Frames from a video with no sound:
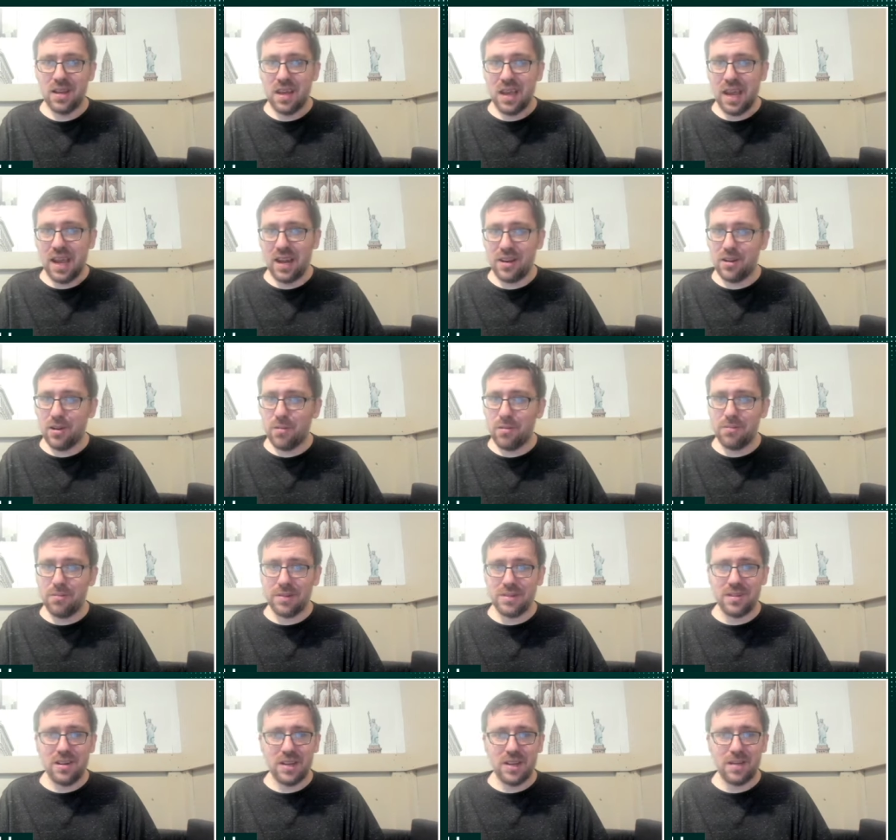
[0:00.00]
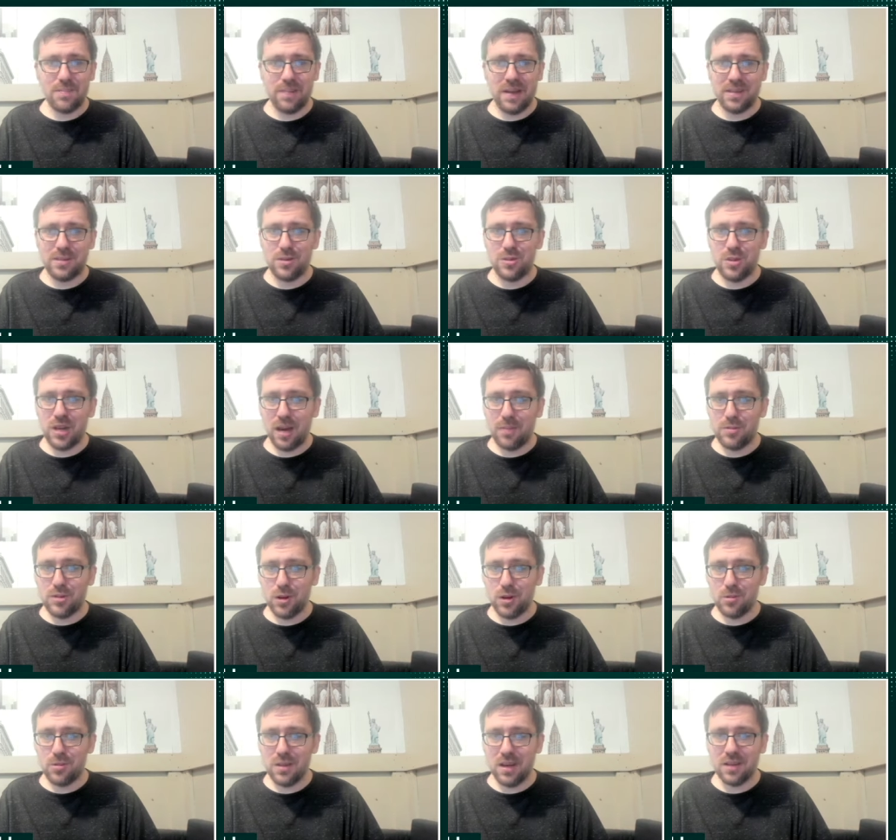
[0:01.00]
And you know when we talk about the job
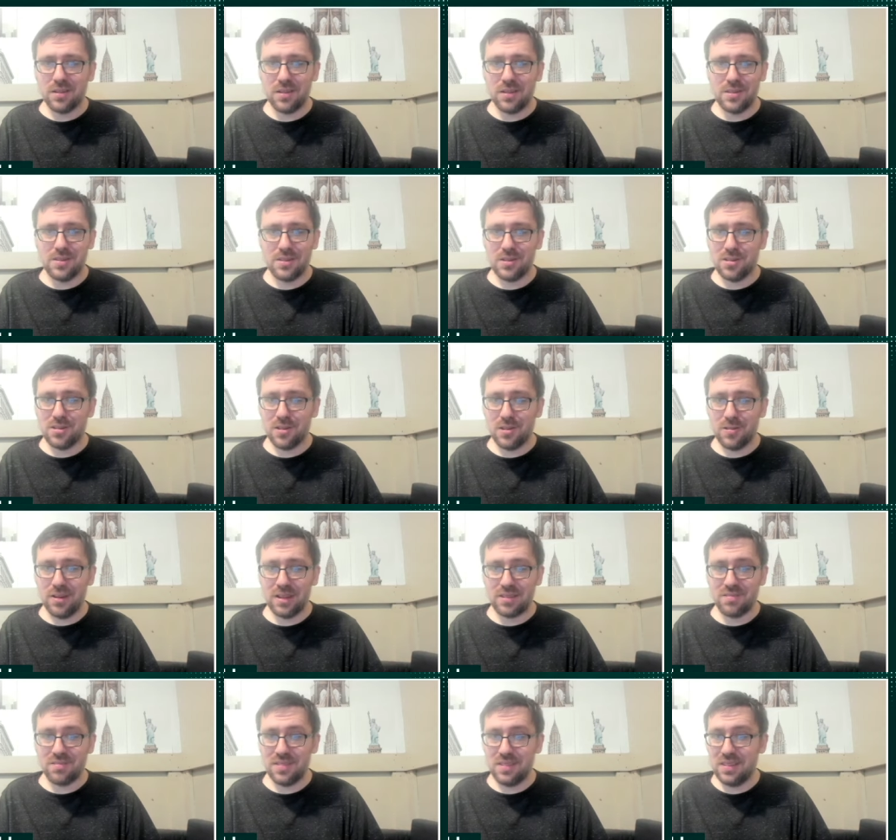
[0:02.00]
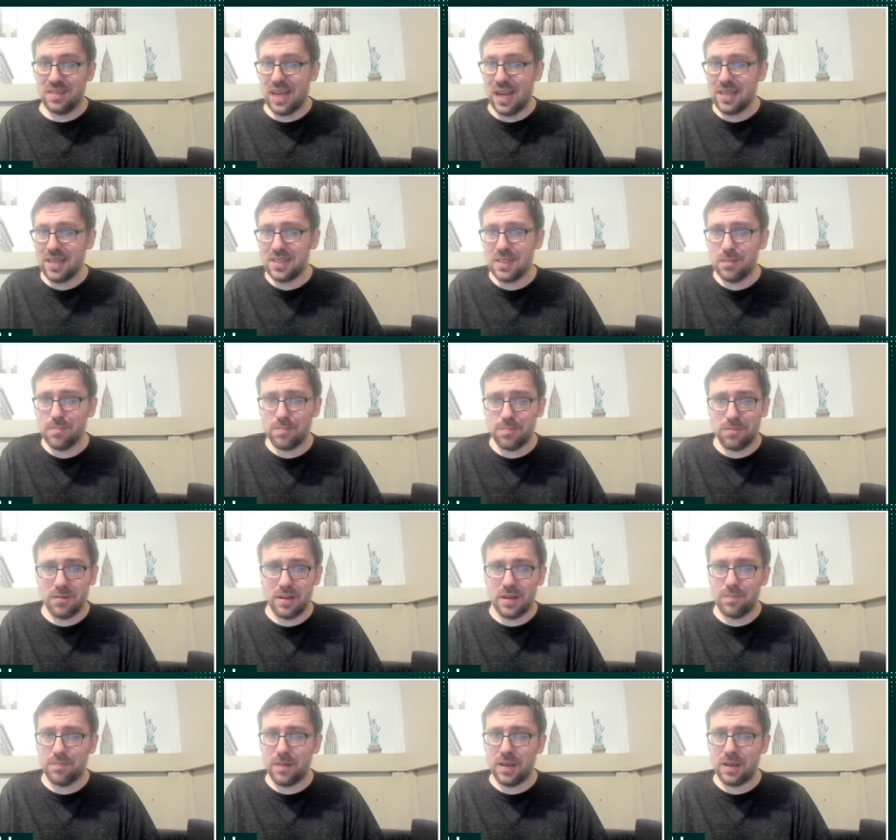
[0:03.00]
Joe Douglas is doing, that's a
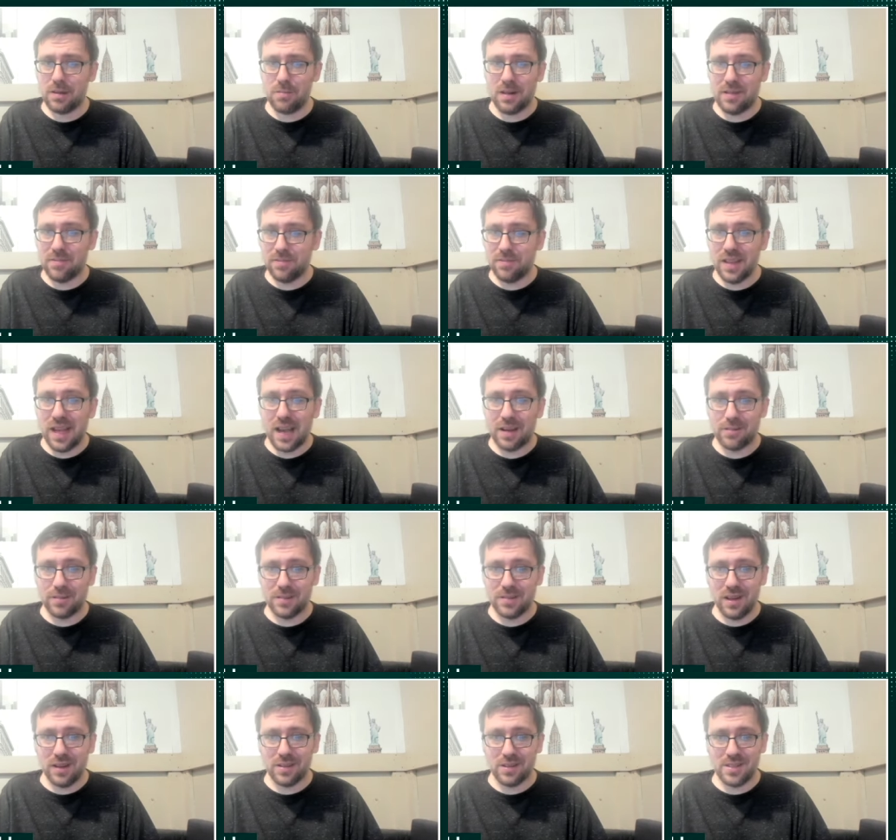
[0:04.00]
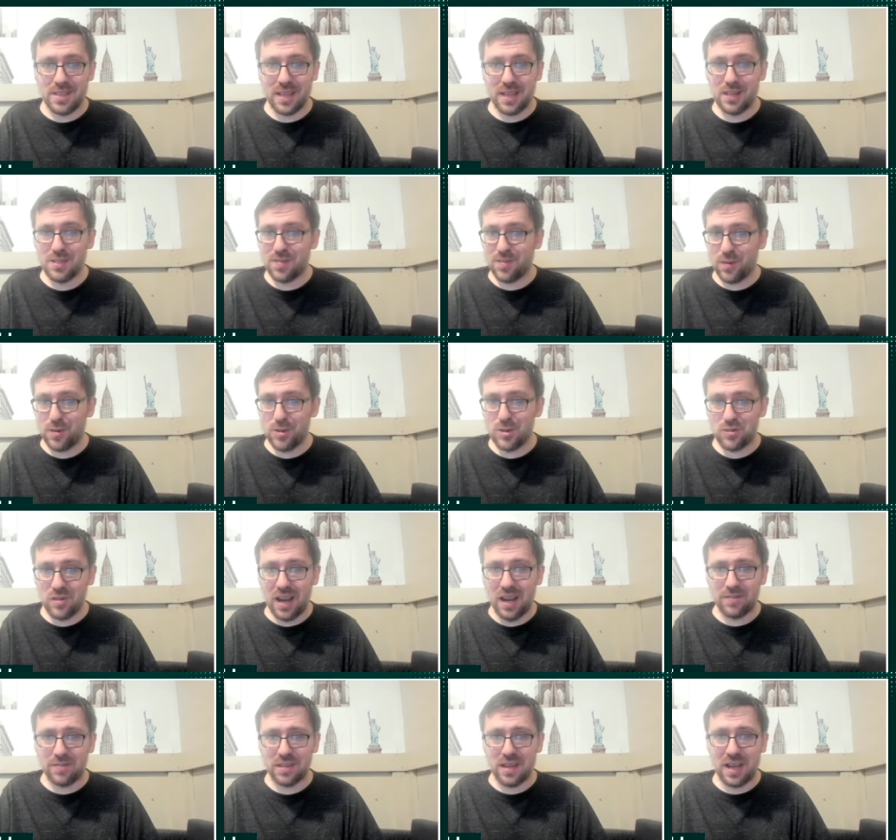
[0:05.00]
pretty big red flag with Douglas. That his first
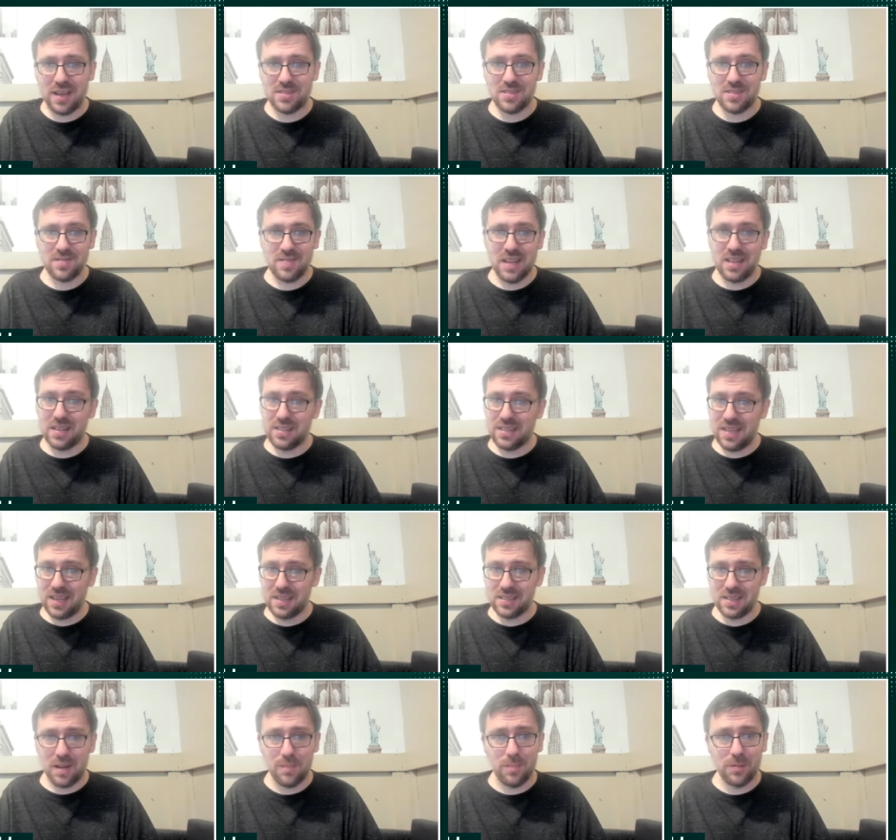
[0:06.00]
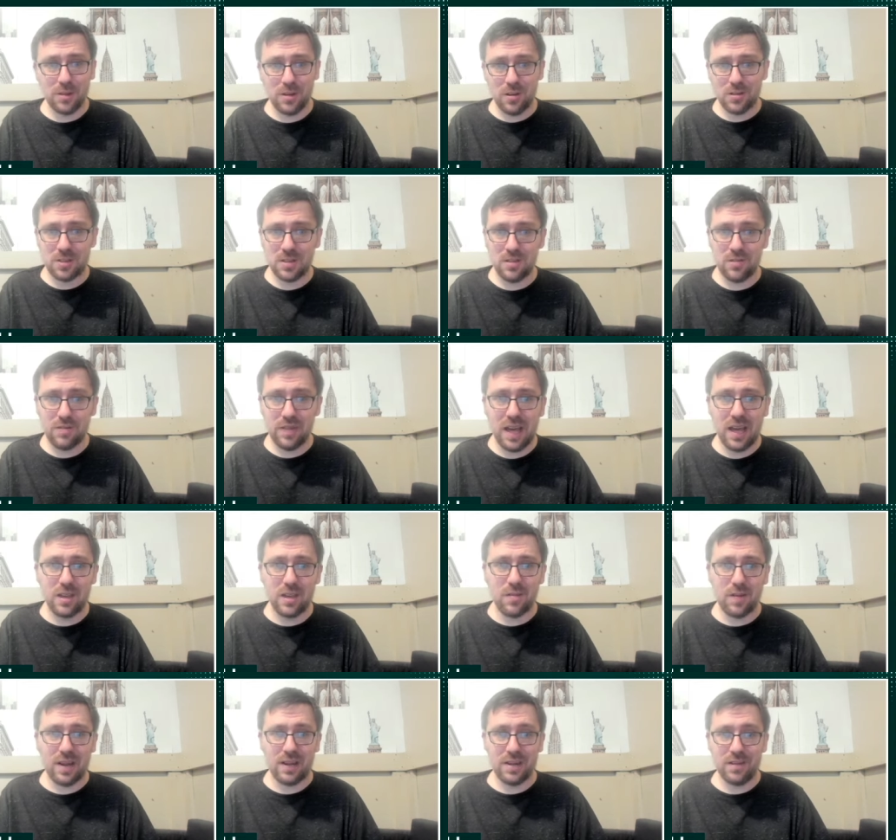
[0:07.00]
draft class, and it takes a couple years to
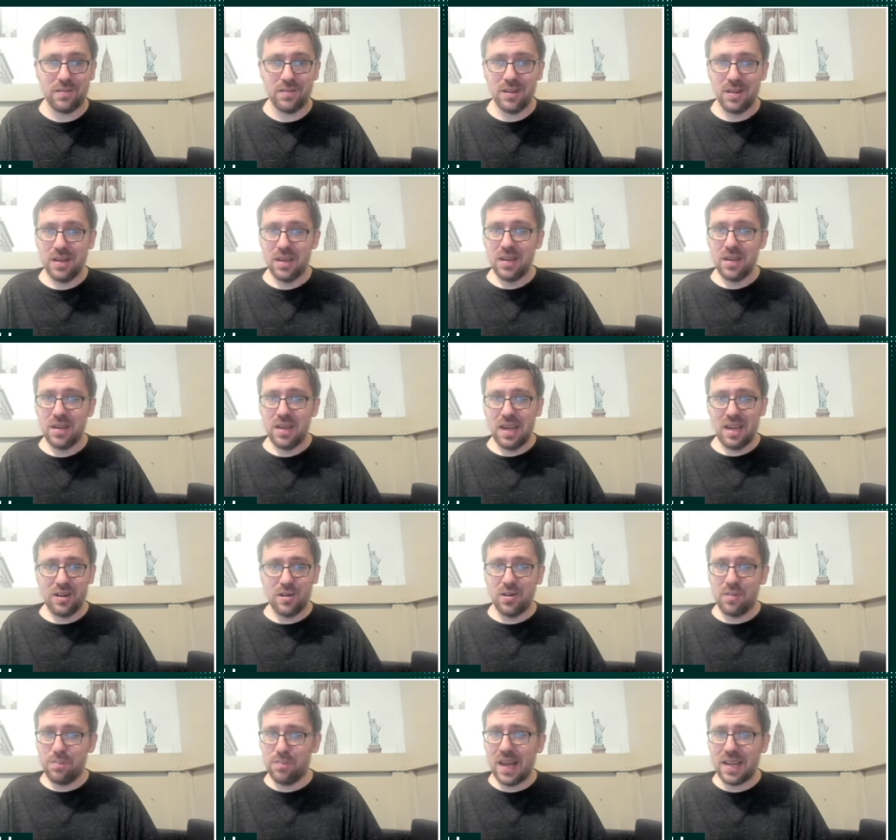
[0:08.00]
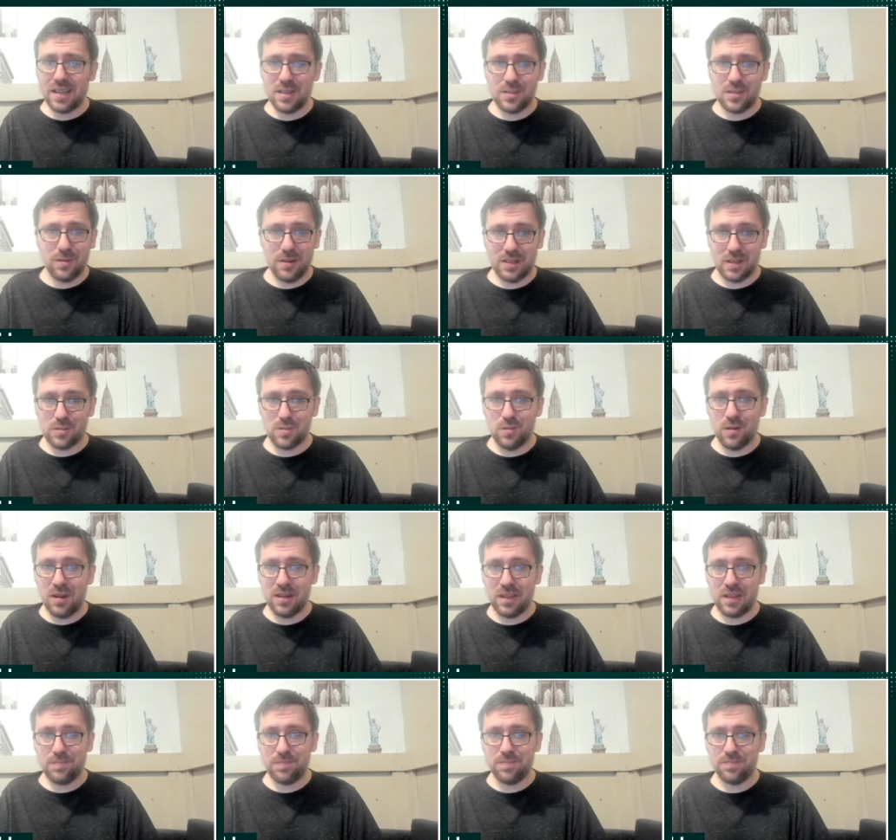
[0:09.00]
evaluate it. And, you know back in
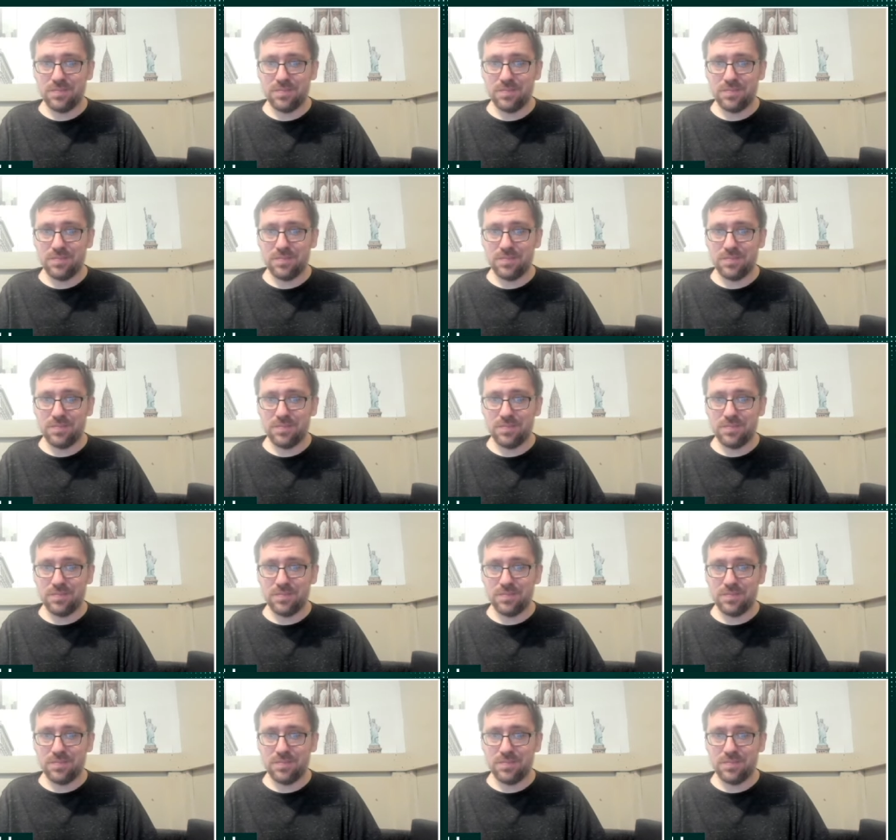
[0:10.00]
2020